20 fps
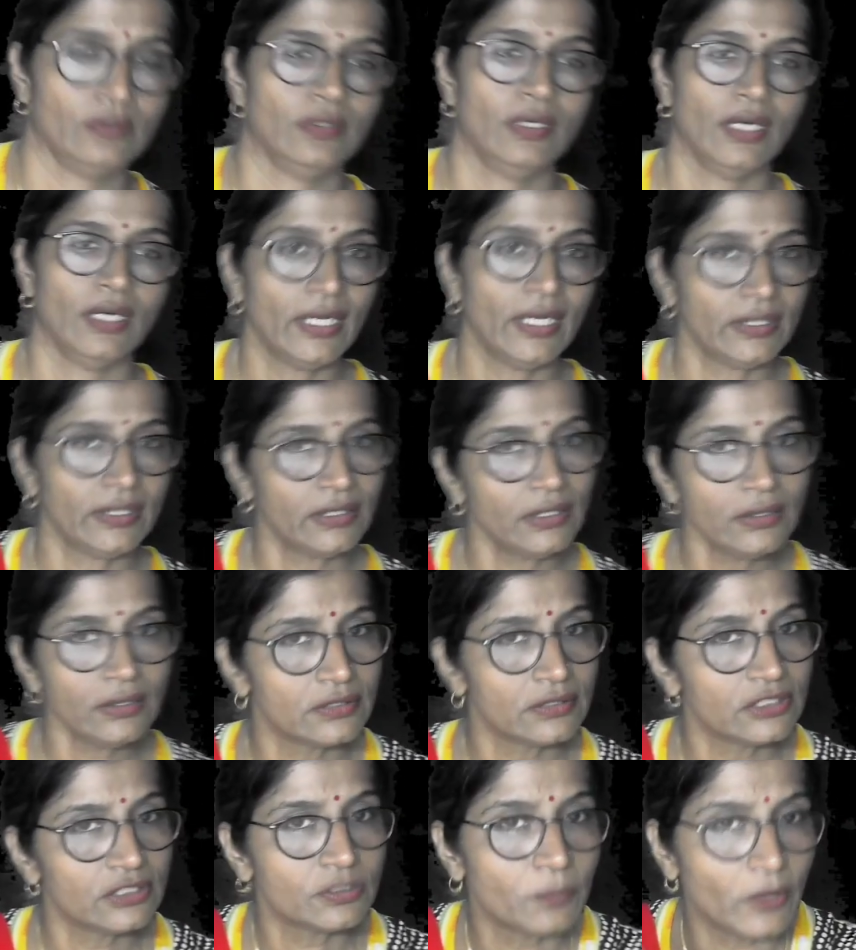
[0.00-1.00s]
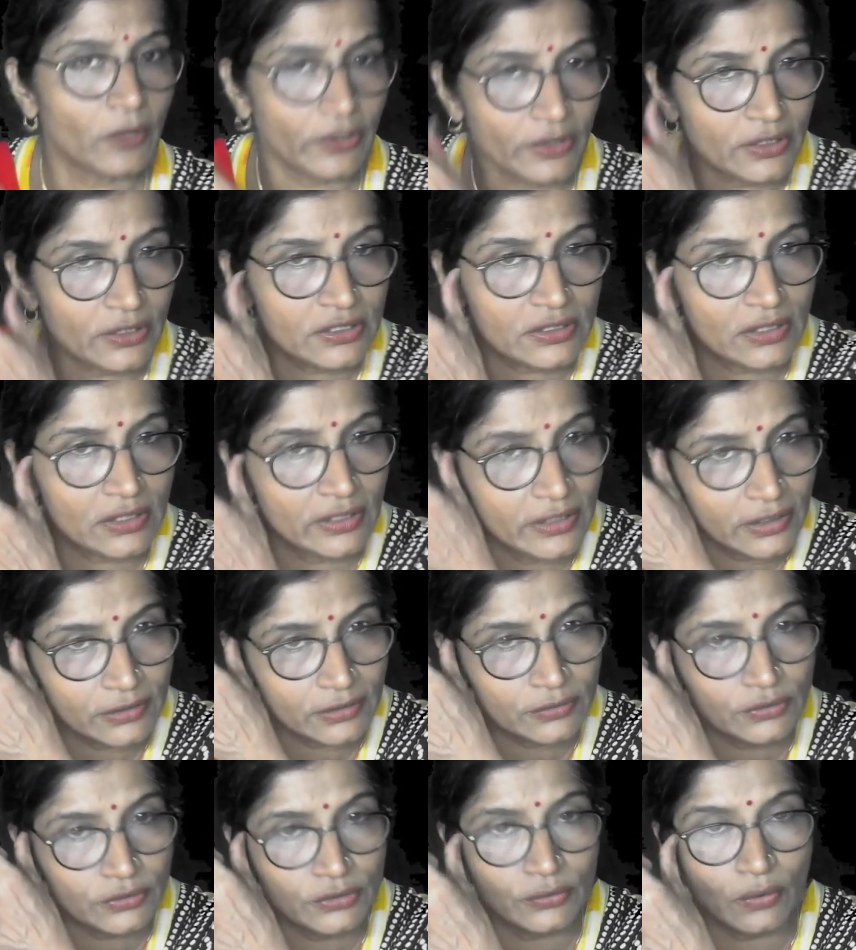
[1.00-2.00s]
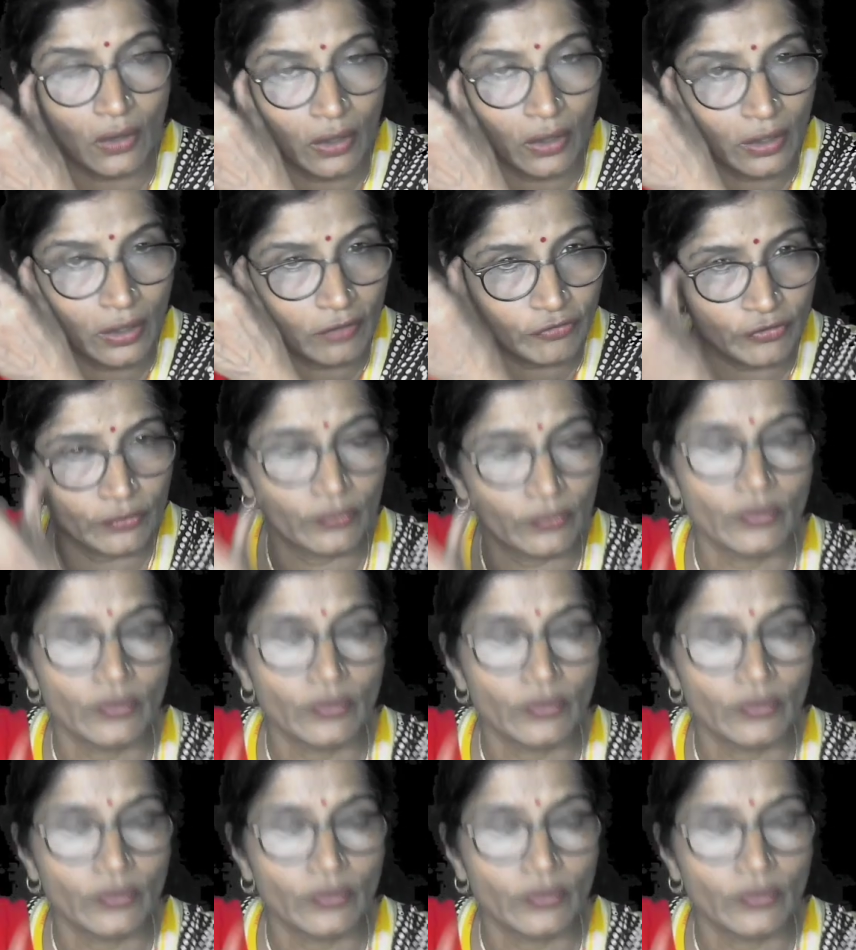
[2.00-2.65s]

I think this point is clear to you, all of you,